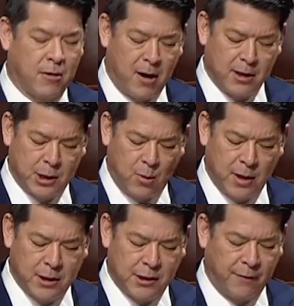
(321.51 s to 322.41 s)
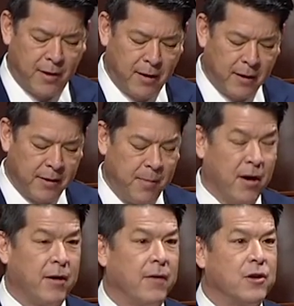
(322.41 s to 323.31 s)
consequences of telling the
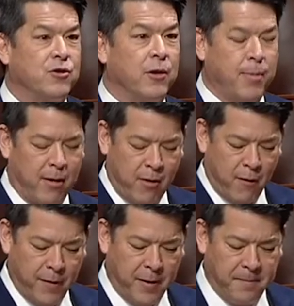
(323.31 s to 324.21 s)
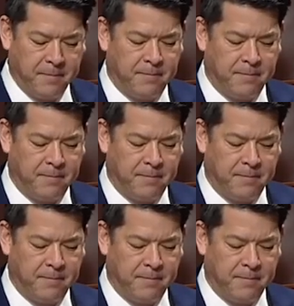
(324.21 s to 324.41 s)
America the truth about COVID.